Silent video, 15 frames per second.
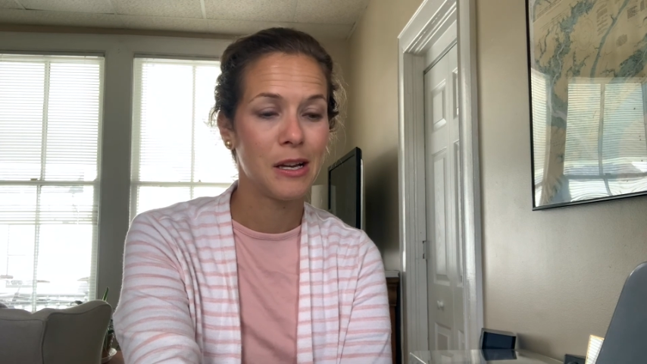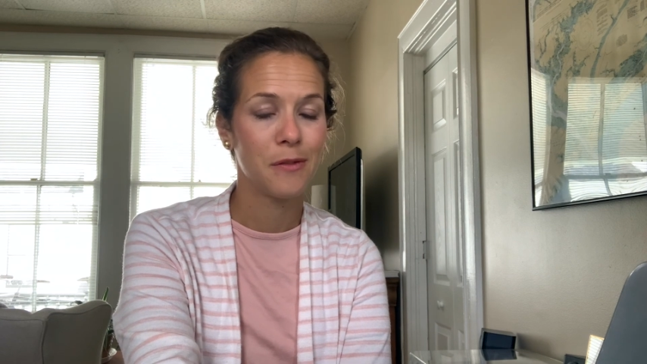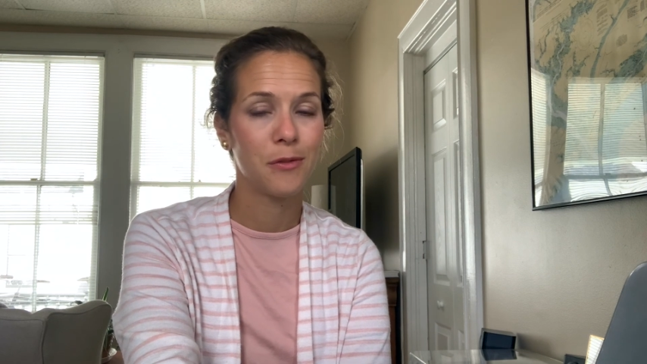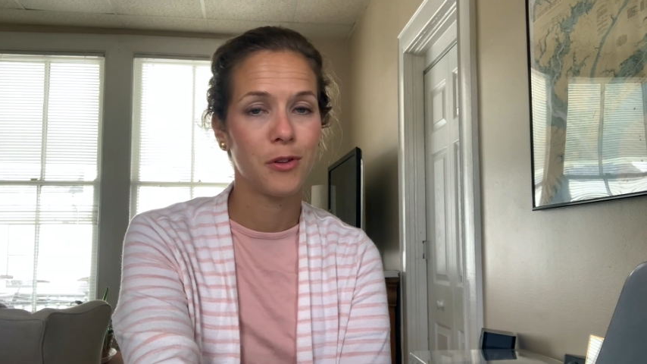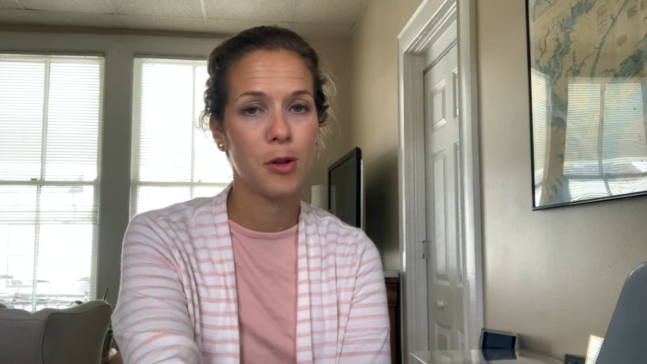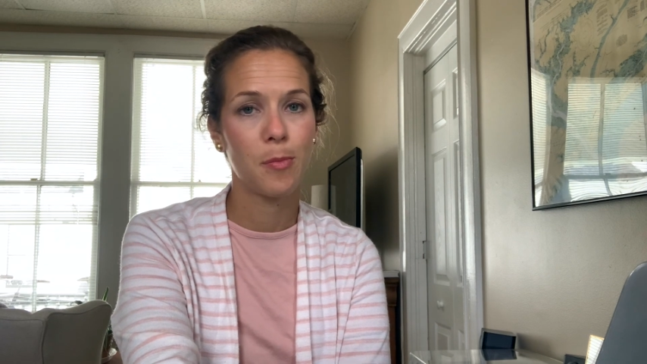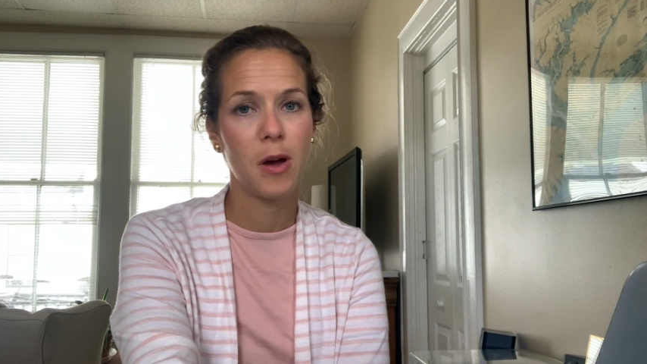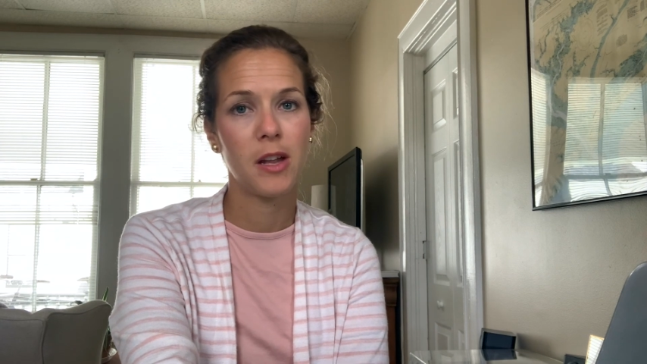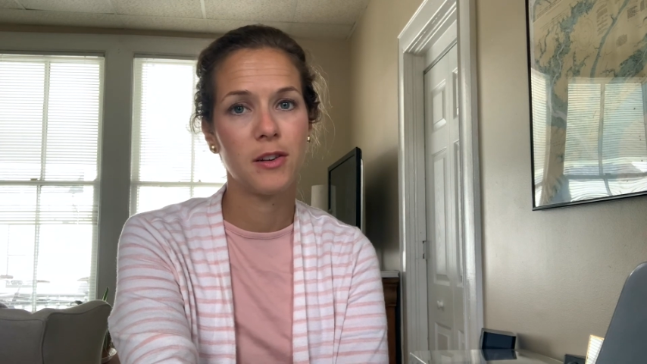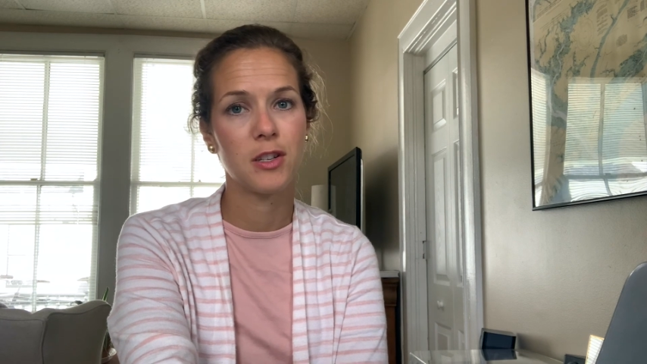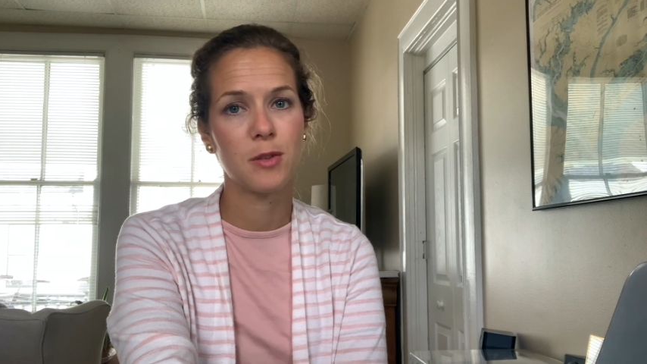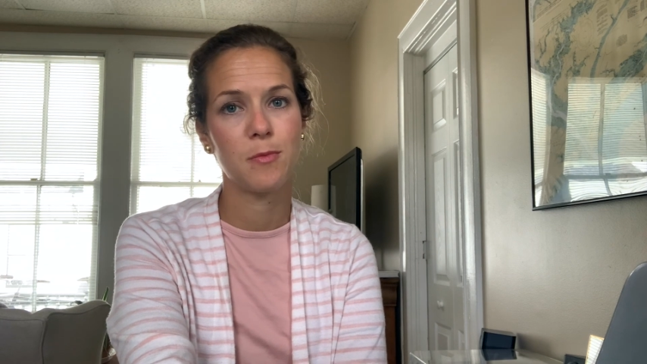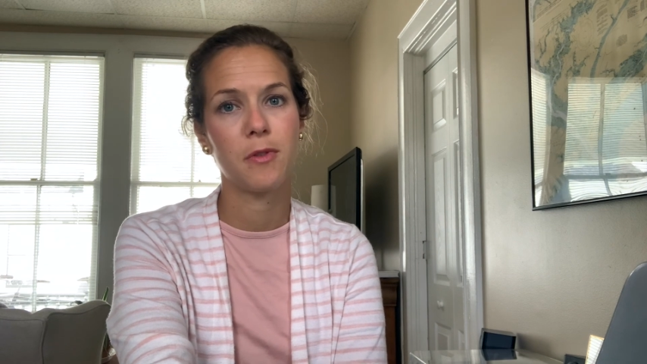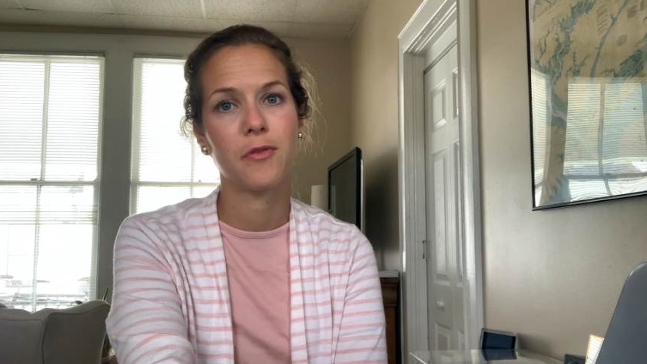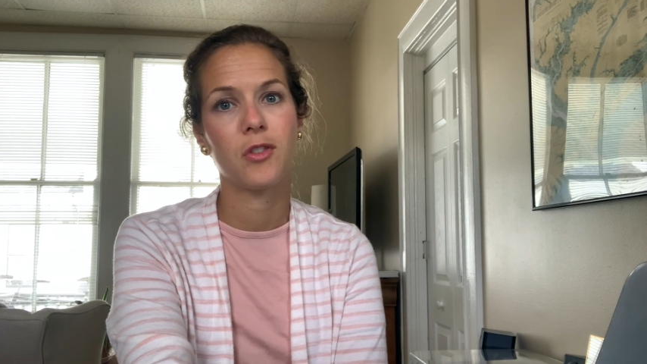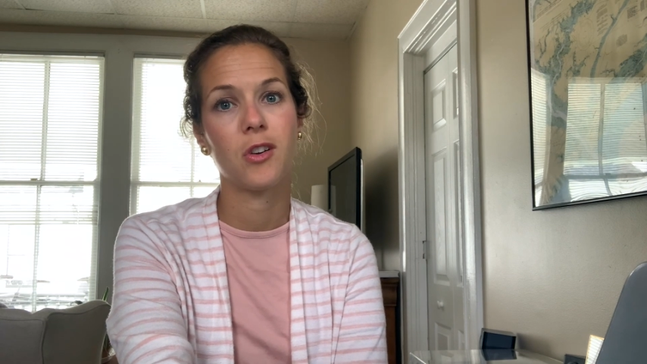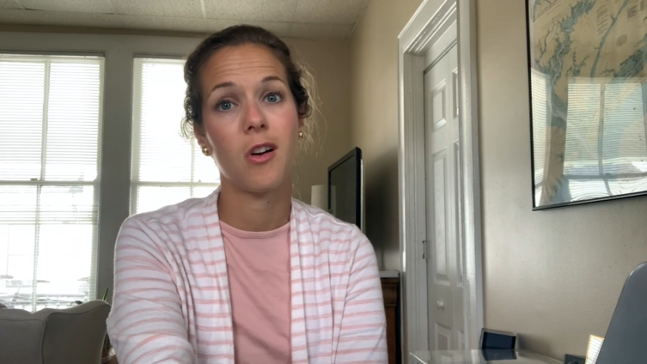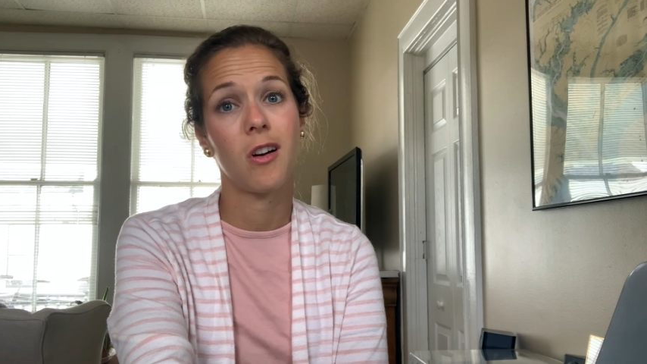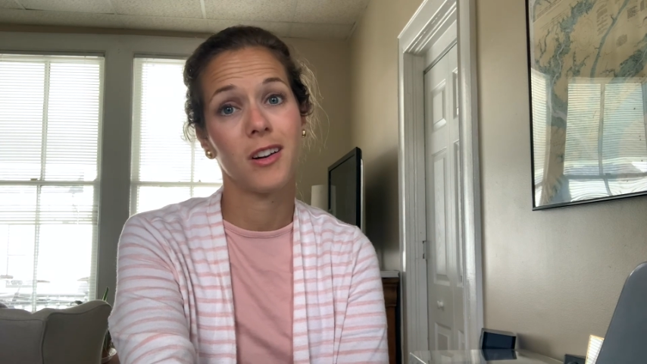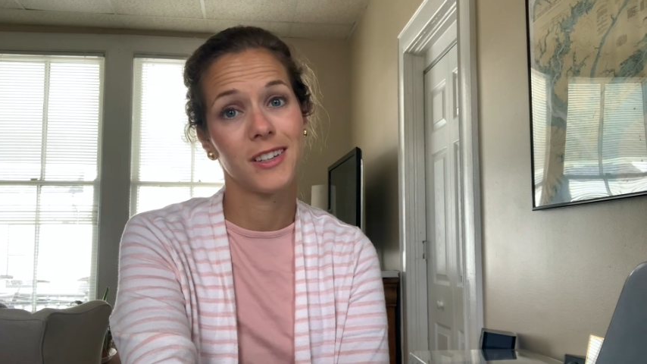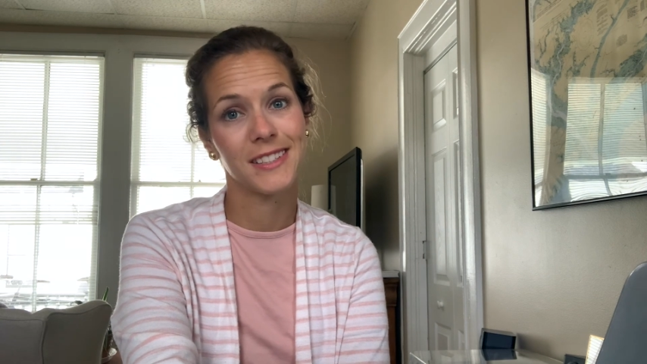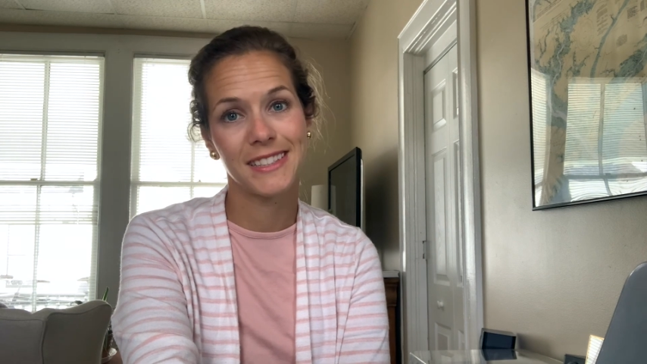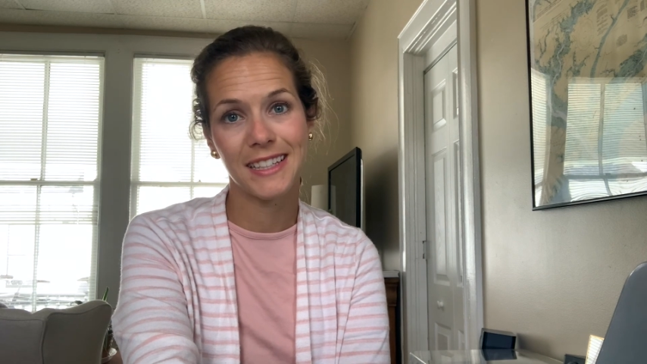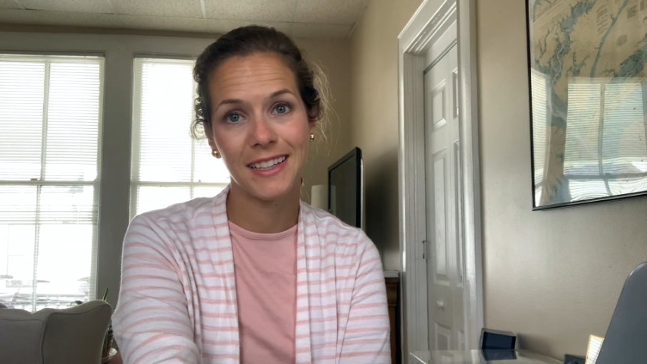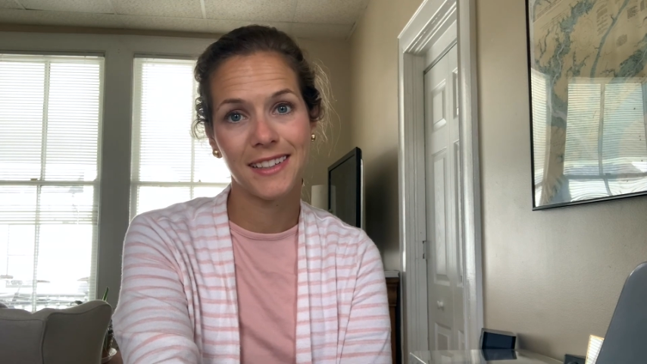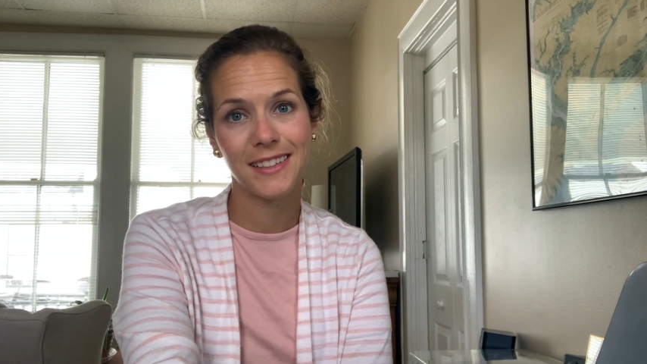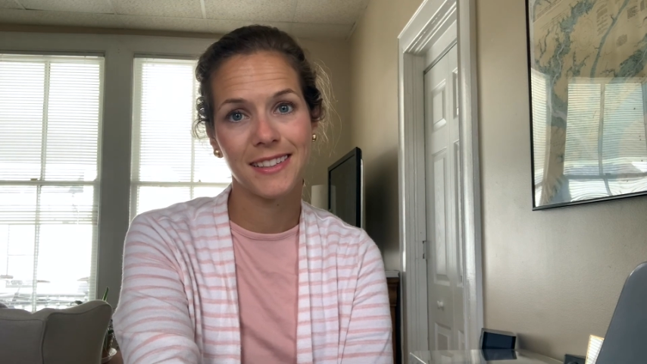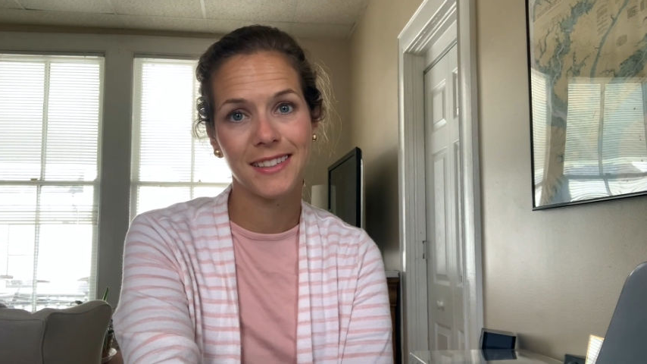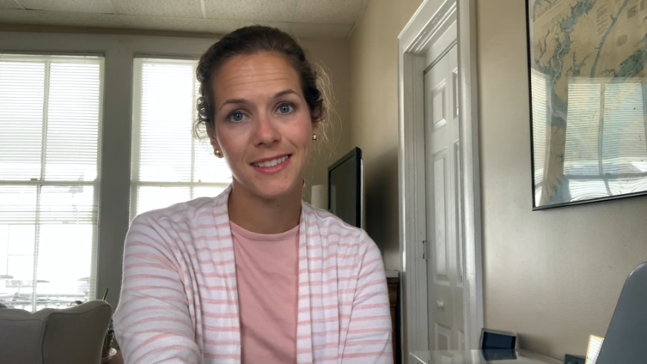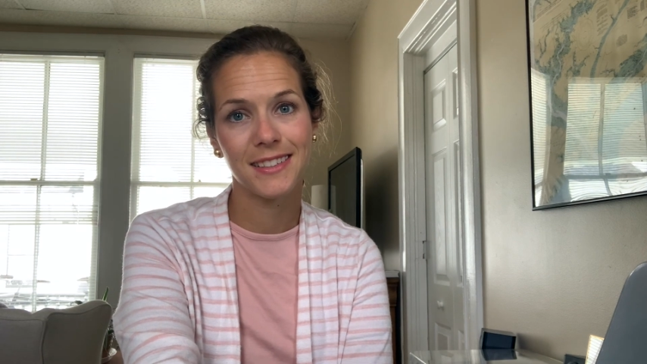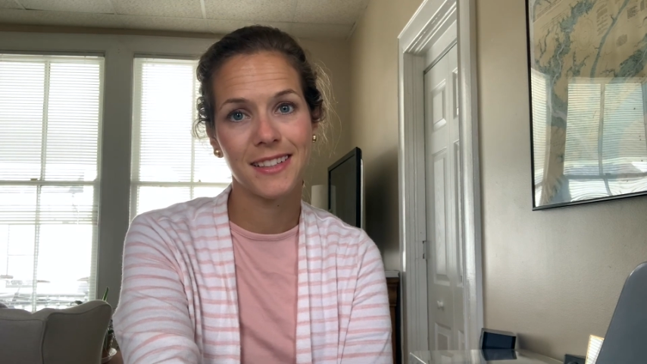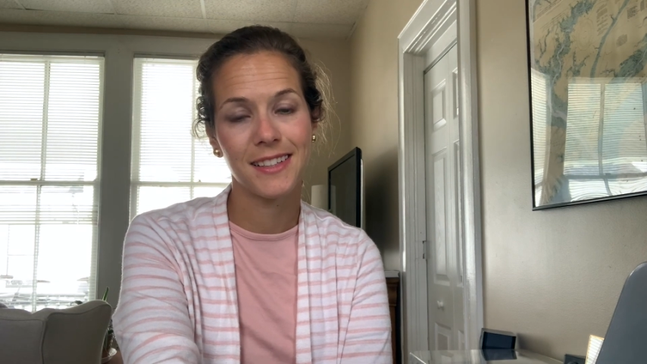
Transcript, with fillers: for the punishment for our sins.